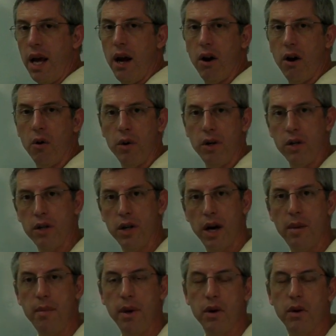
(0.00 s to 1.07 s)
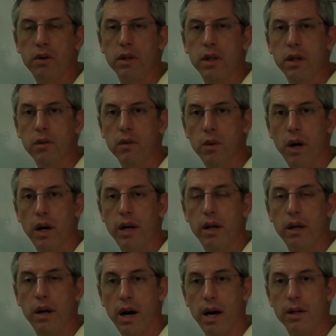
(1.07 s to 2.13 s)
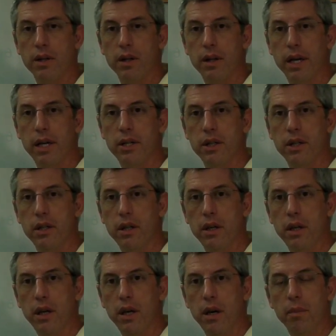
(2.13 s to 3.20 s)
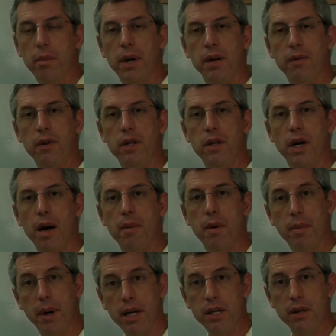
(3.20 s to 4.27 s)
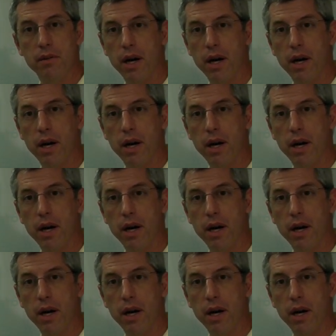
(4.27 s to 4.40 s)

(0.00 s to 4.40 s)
error when you're timing only one oscillation. But if you time a bunch of